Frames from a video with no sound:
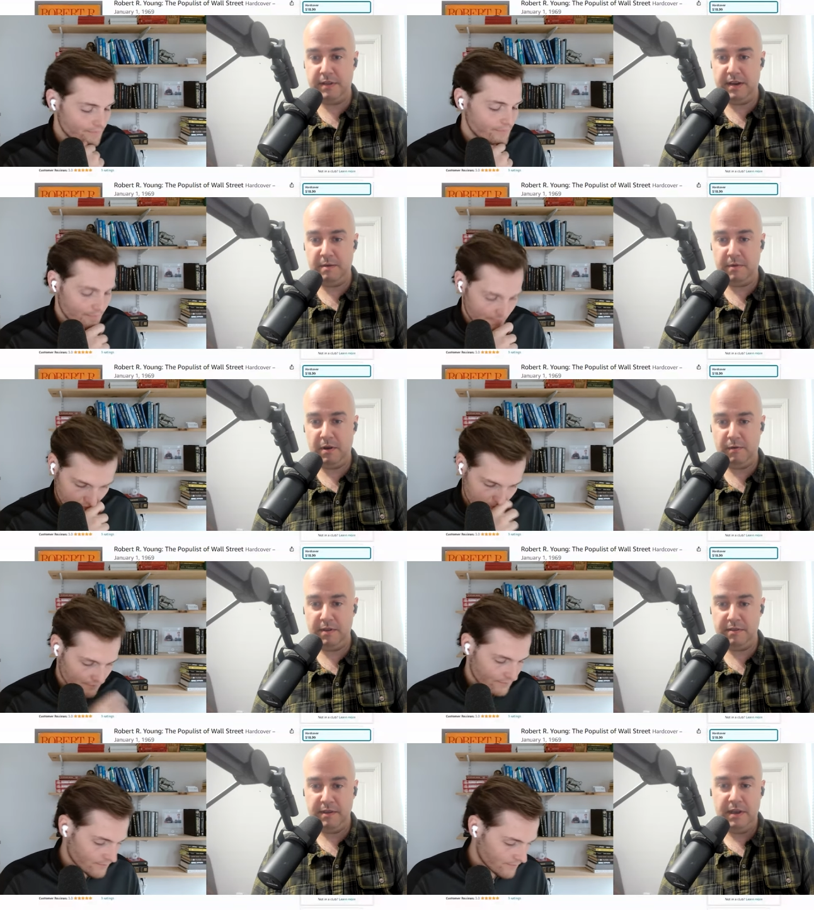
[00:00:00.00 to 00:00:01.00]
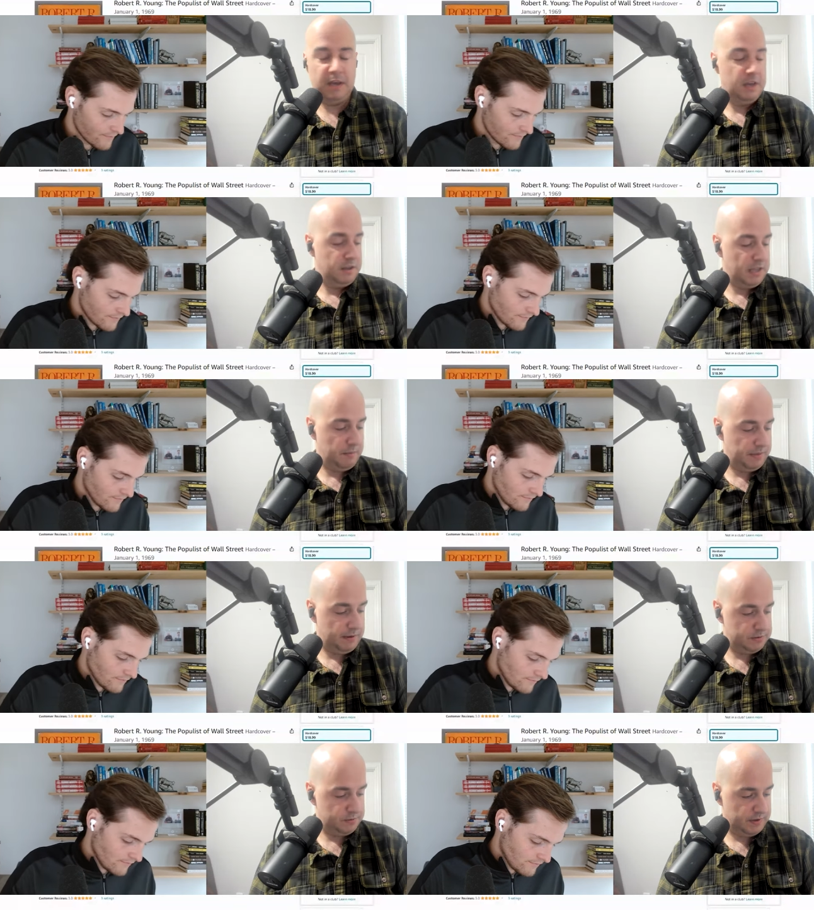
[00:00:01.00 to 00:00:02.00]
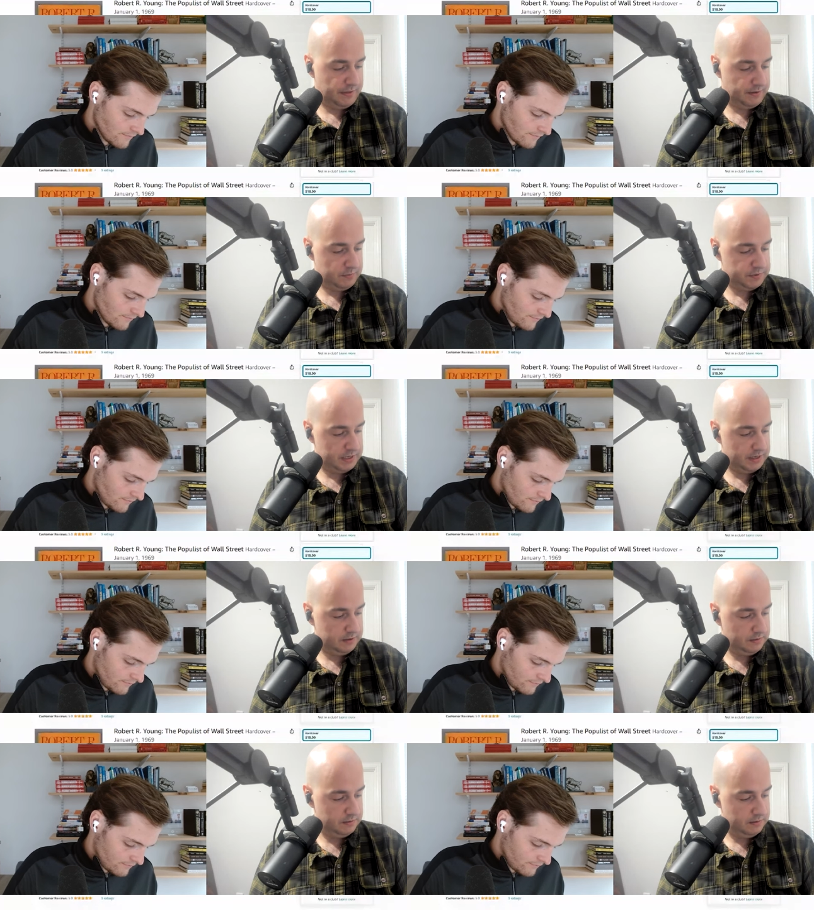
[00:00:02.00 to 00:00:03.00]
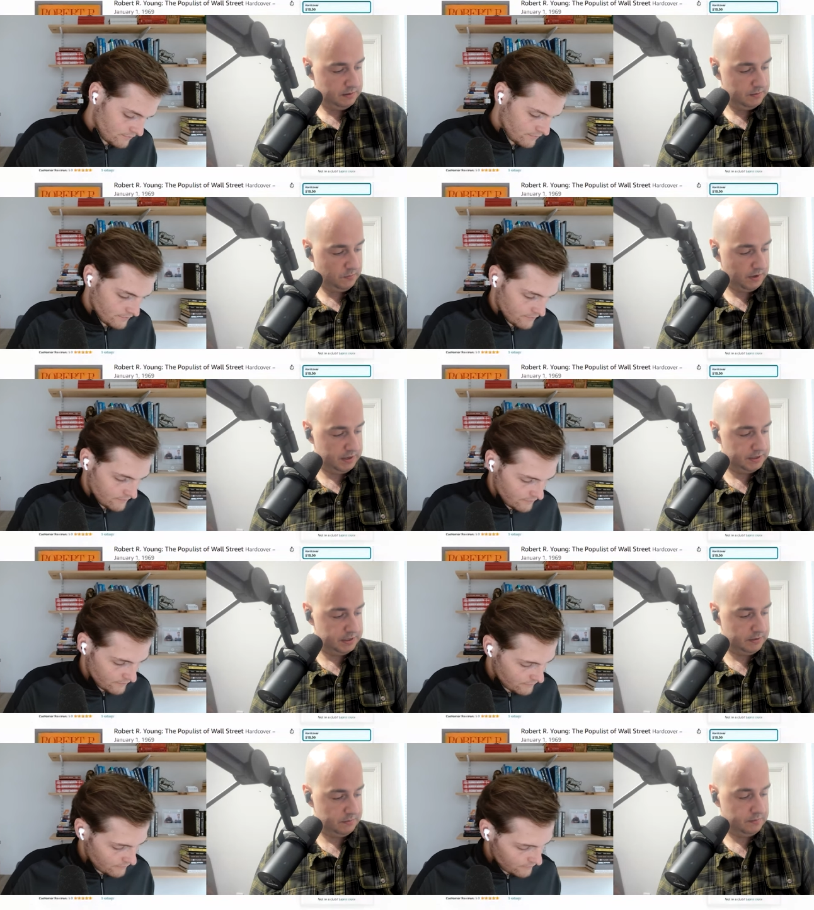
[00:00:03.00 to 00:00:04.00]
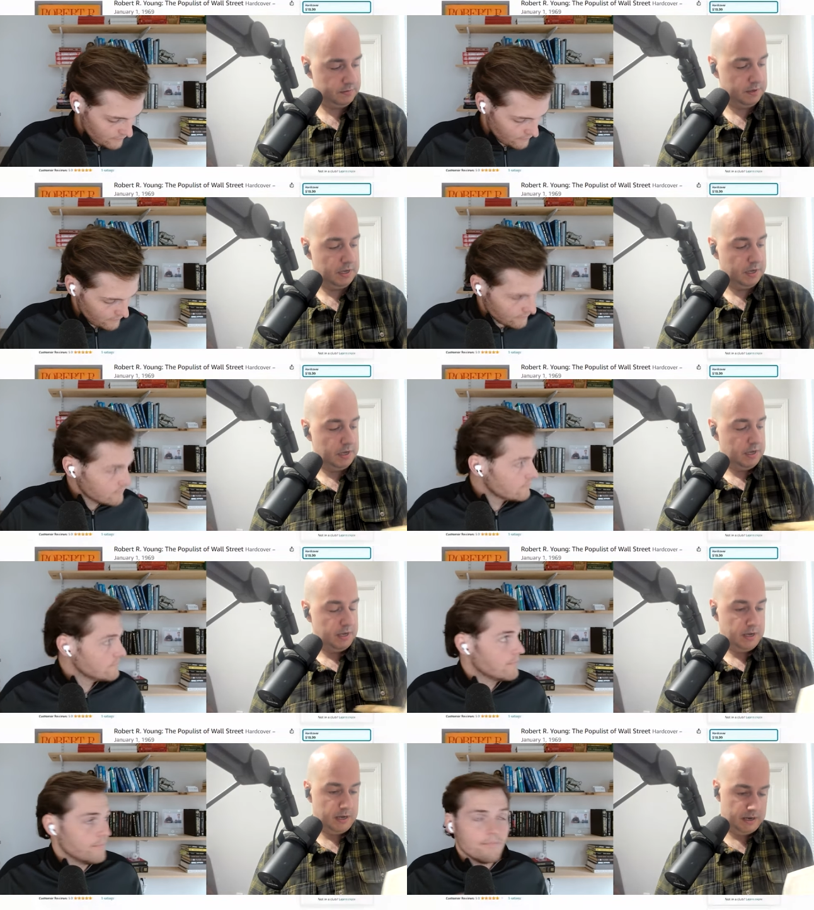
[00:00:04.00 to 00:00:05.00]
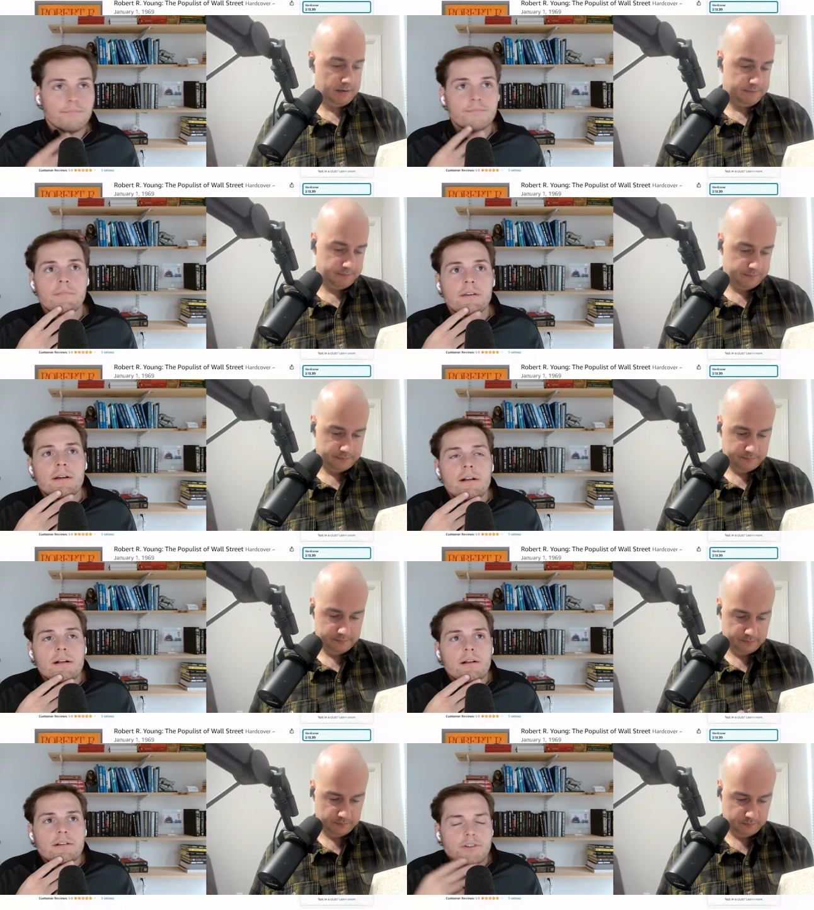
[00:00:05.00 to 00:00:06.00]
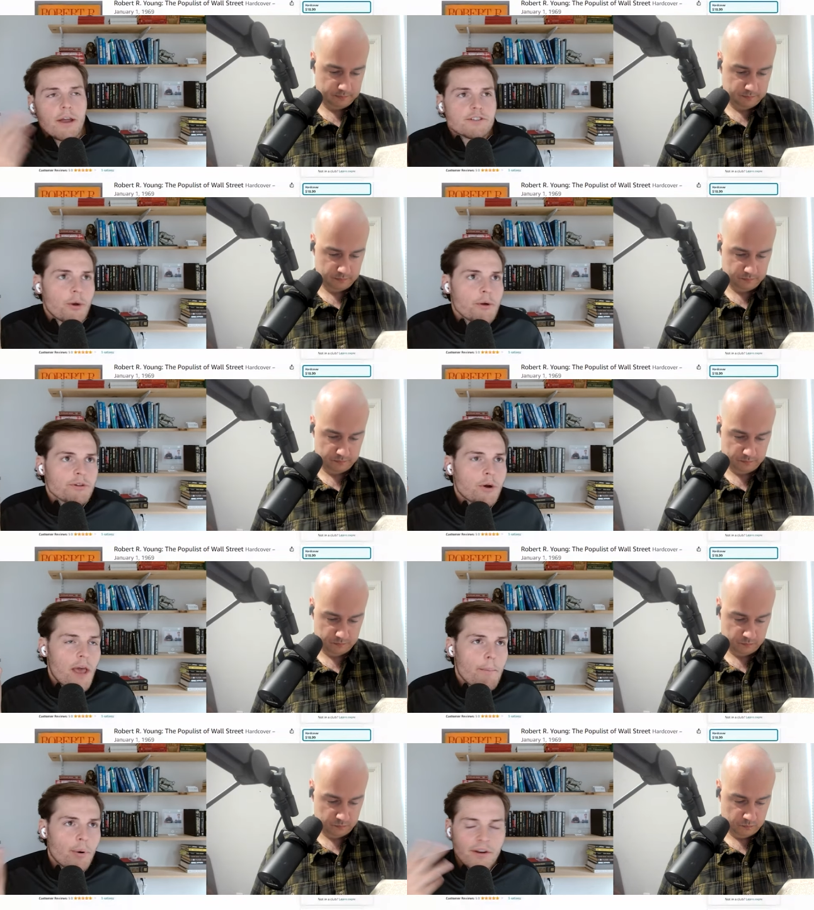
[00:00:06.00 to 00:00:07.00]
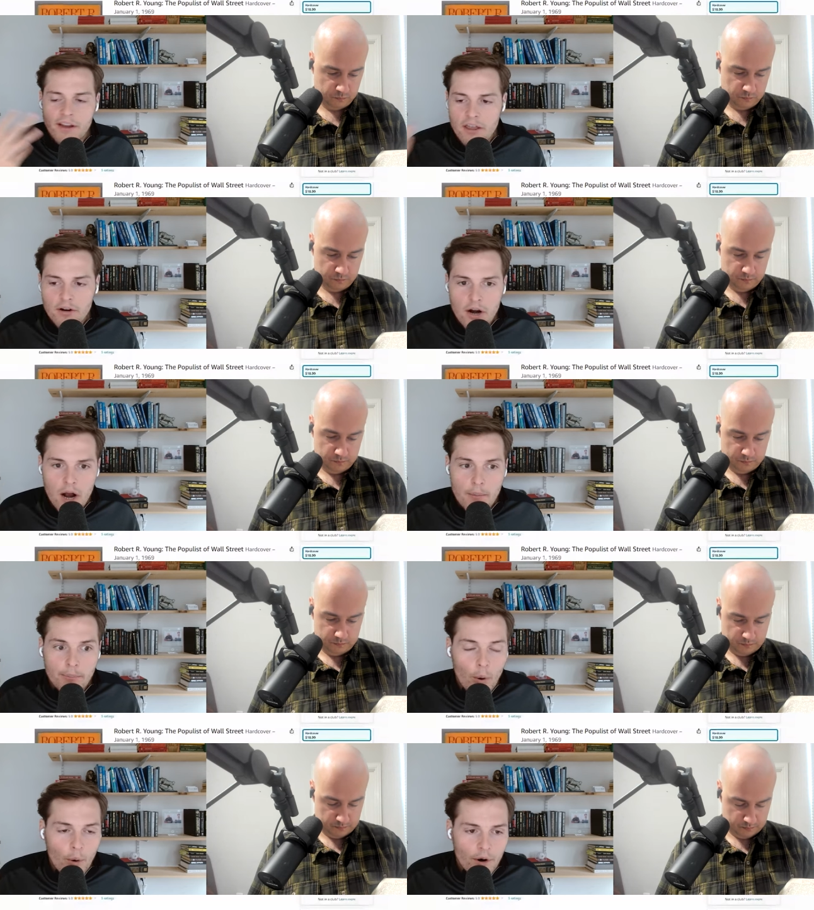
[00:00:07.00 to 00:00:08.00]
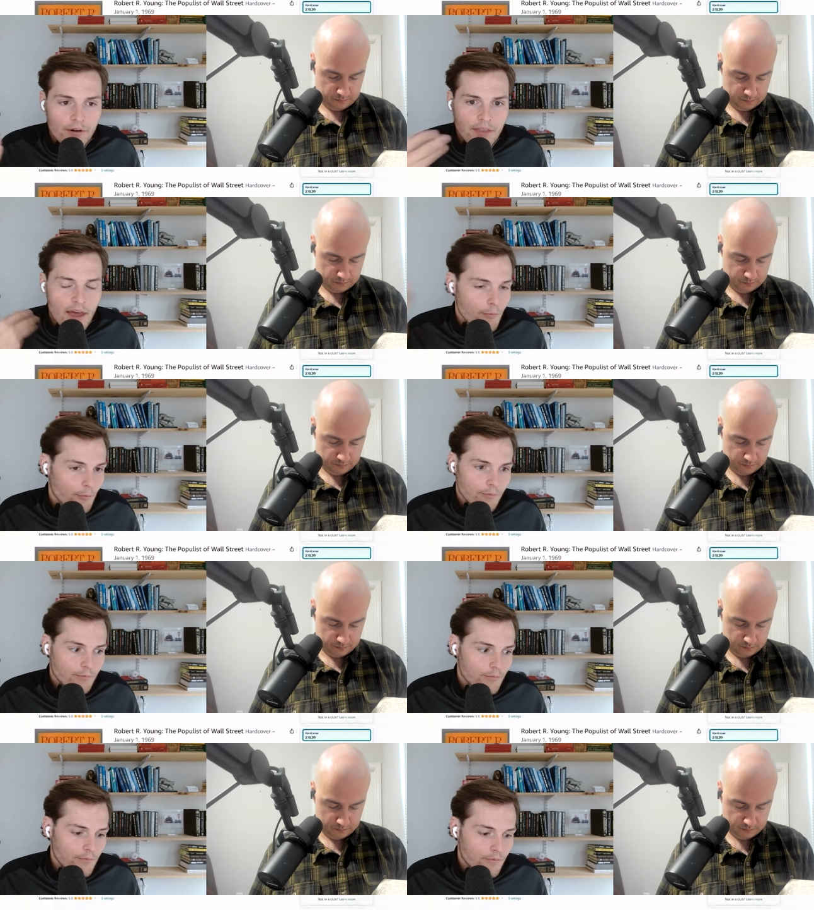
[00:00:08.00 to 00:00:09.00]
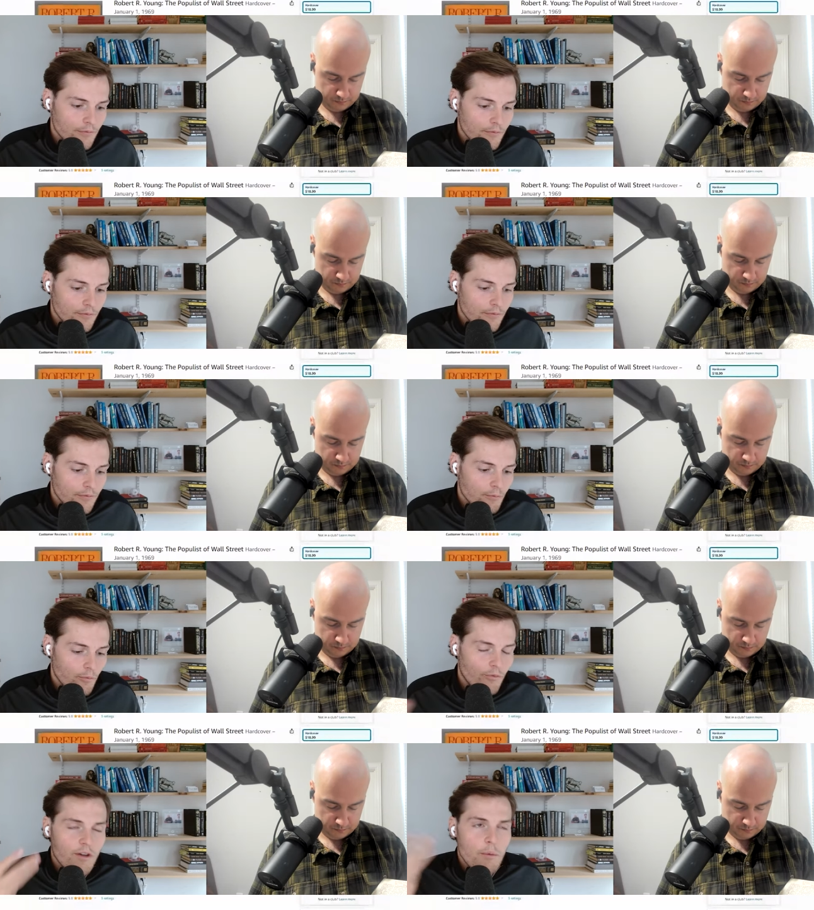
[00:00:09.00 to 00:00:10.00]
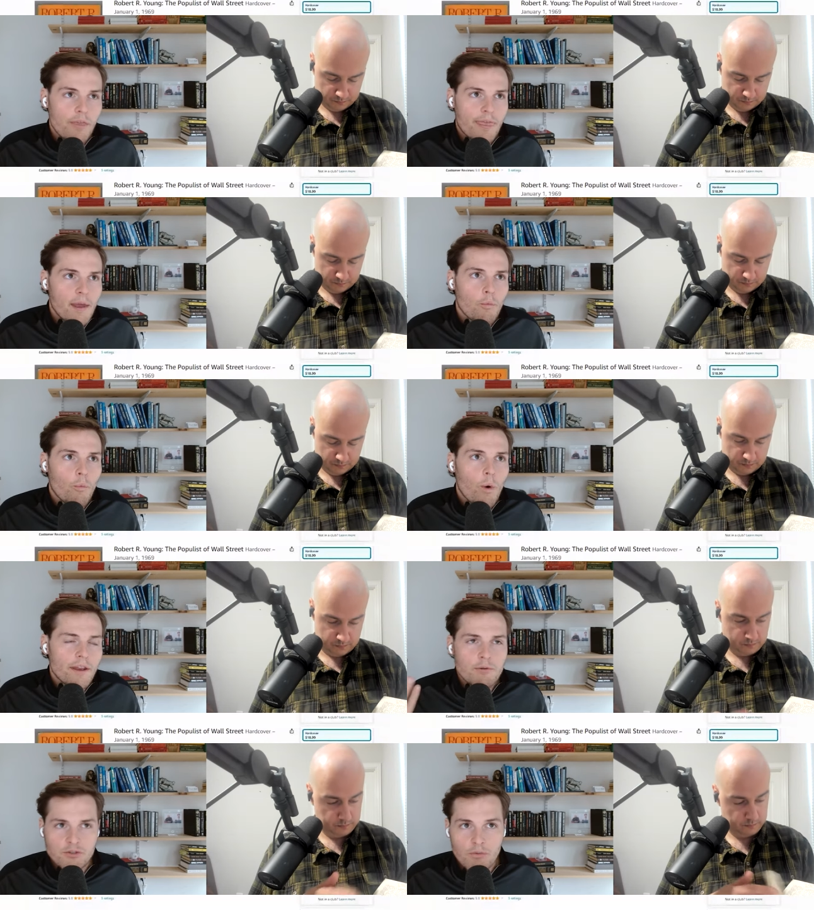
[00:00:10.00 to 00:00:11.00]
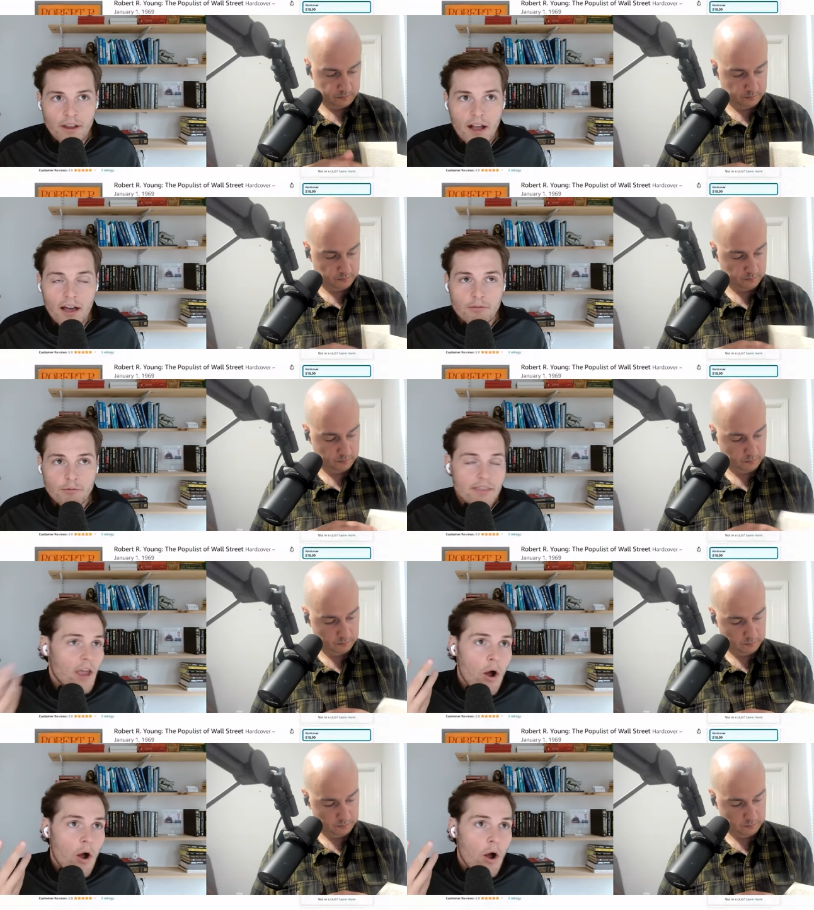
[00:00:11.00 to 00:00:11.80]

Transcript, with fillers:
Speaker 1: who they ended up going with. Yeah, but that was one of the other groups that he wanted to do. Mm-hmm. Um,
Speaker 2: so yeah, so he was good at putting together a board that fit within what he was running on. Right, they